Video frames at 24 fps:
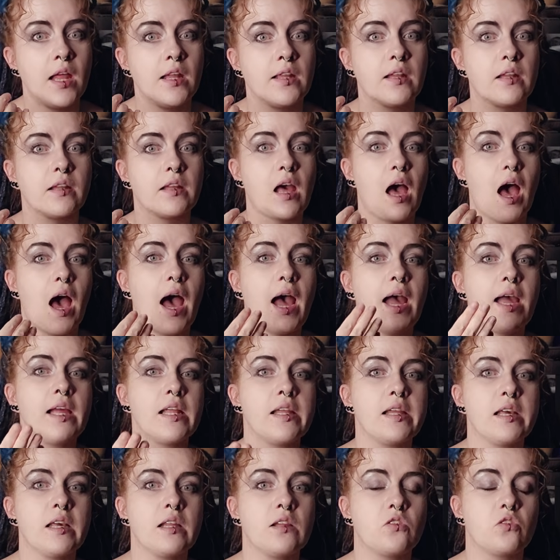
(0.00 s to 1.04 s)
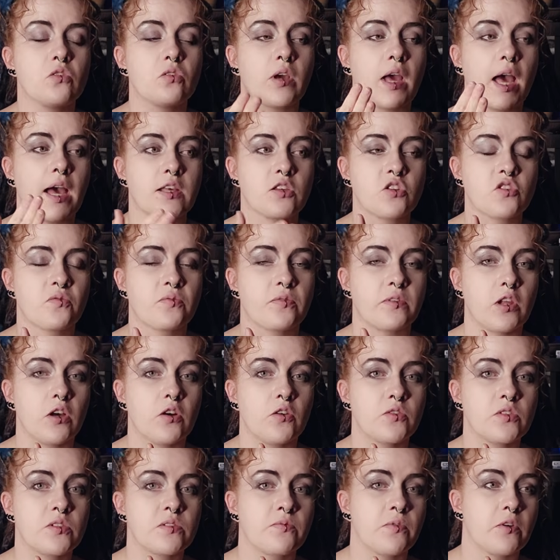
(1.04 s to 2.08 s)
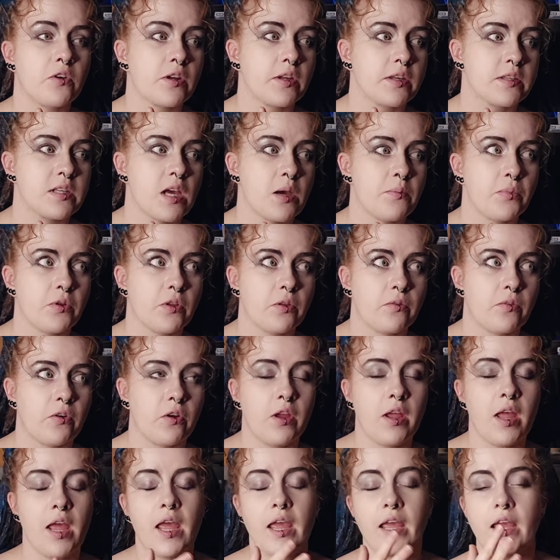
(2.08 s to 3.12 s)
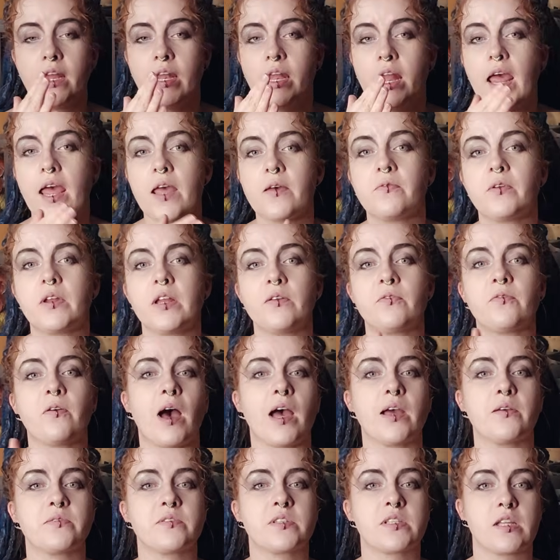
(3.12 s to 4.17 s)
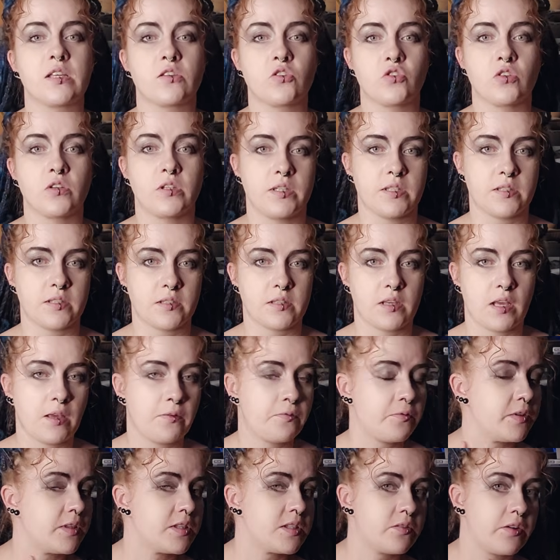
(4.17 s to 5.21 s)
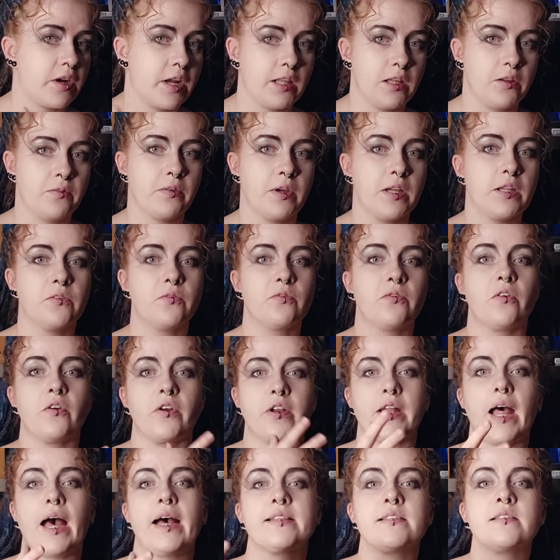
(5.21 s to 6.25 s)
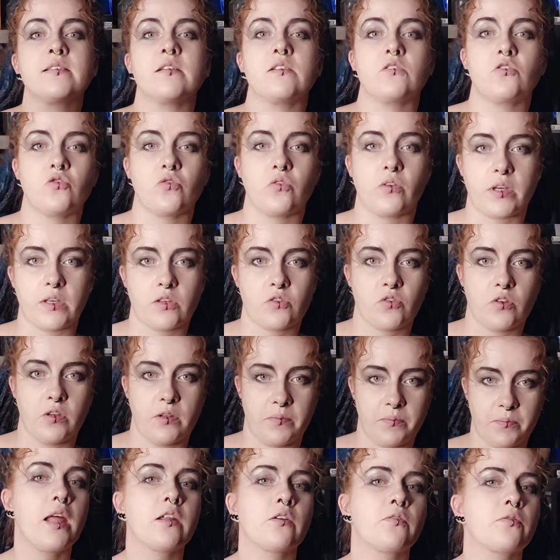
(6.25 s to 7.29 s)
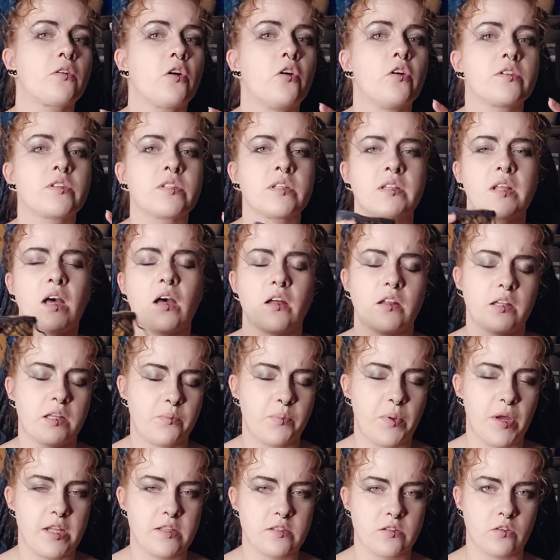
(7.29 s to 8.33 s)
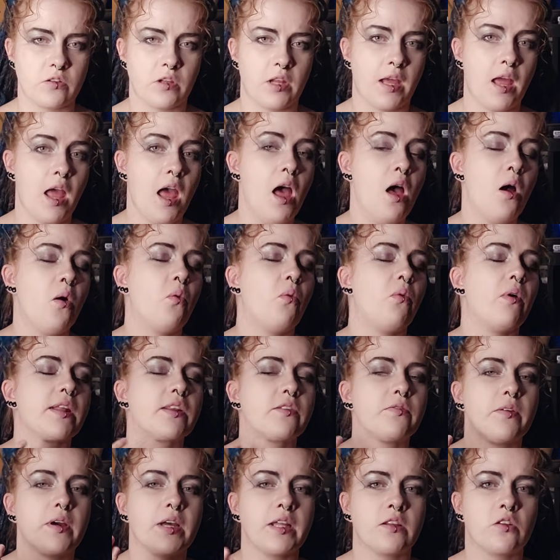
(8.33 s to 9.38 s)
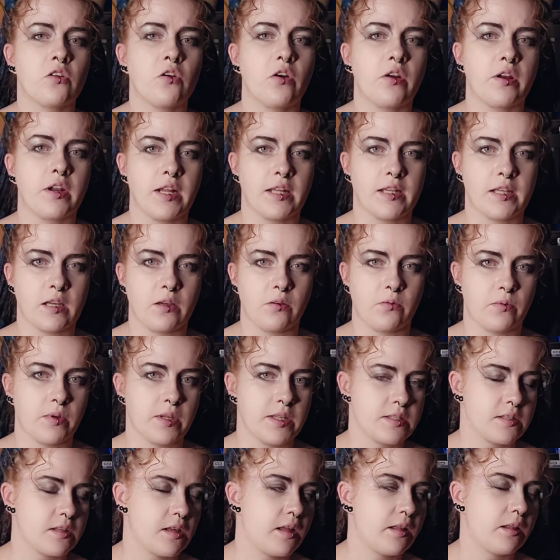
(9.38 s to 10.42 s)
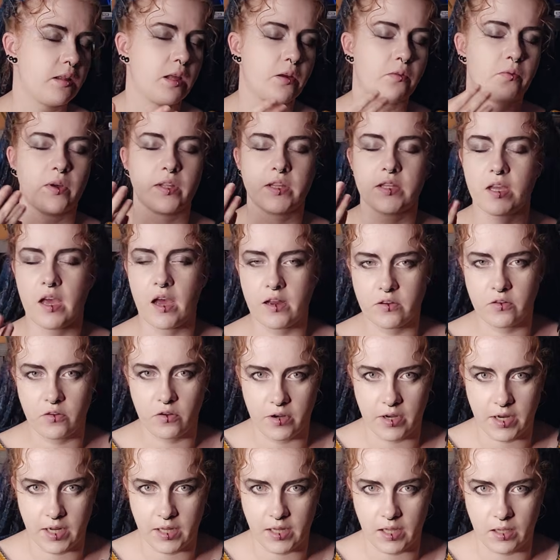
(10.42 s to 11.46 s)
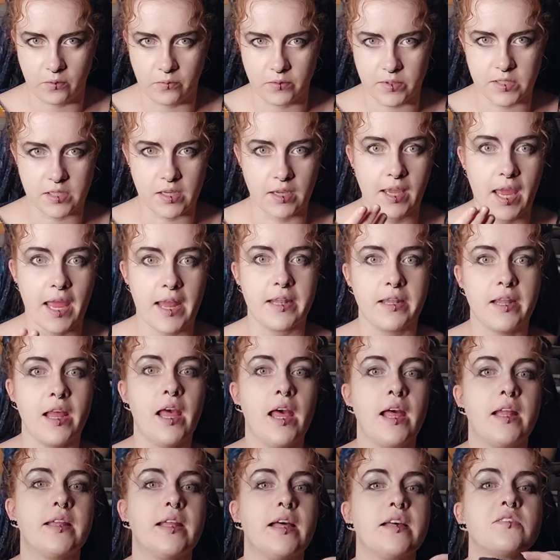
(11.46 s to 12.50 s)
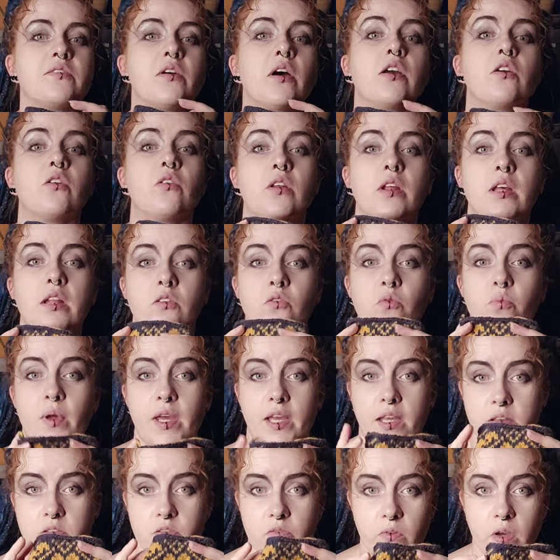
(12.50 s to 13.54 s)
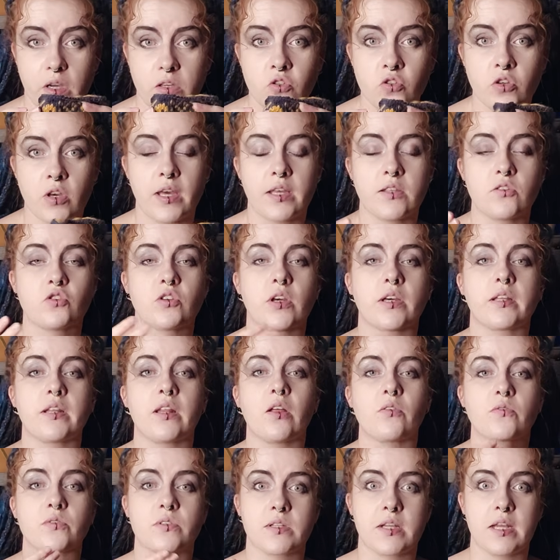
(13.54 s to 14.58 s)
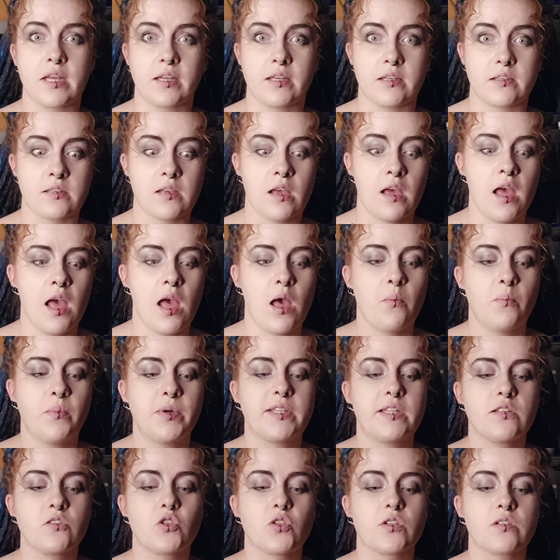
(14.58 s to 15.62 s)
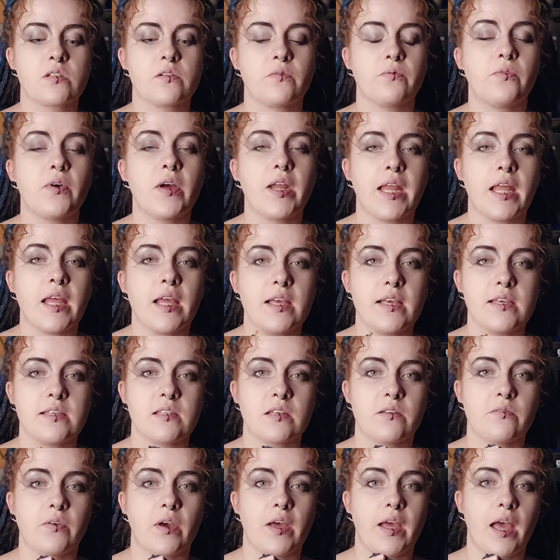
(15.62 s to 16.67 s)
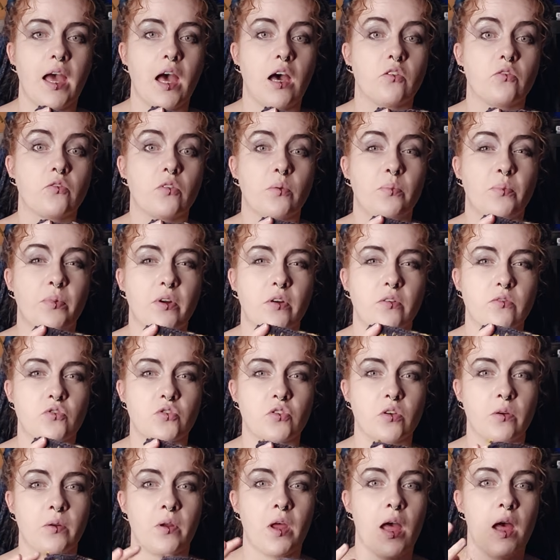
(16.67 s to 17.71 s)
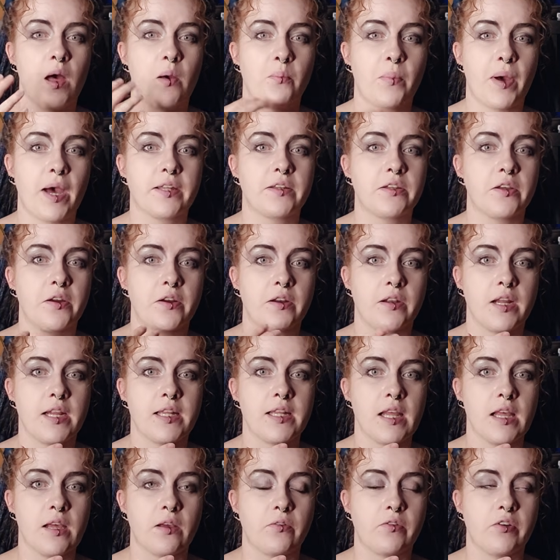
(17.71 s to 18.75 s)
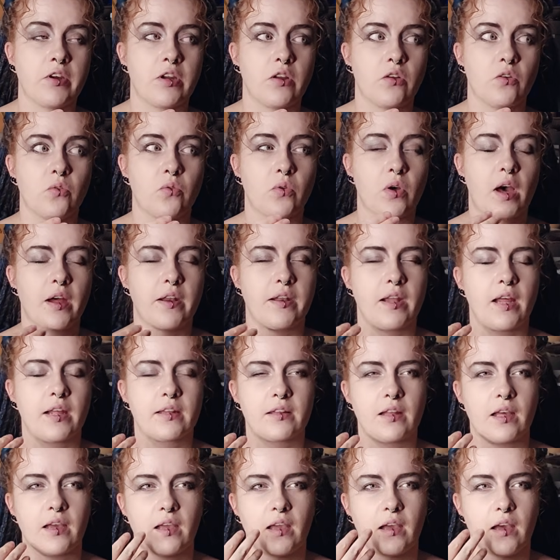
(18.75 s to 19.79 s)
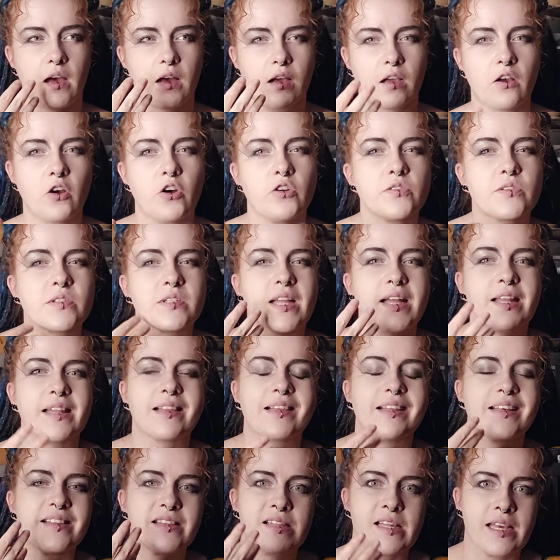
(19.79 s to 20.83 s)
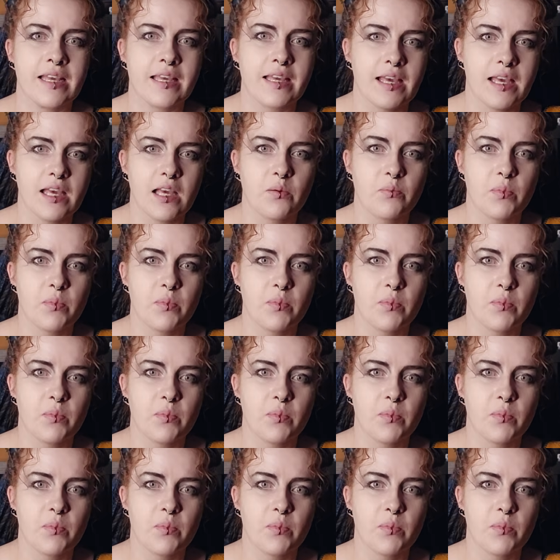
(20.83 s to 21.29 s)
that I need to catch floats, for example, in every 5 stitches if it's relevant for that situation. And of course it all depends on like what weight you're knitting with and like what yarn you're knitting with. Again, that's why you need to make a swatch and check those things. But it's just a very easy way how to approach your pattern knitting where you are not like constantly thinking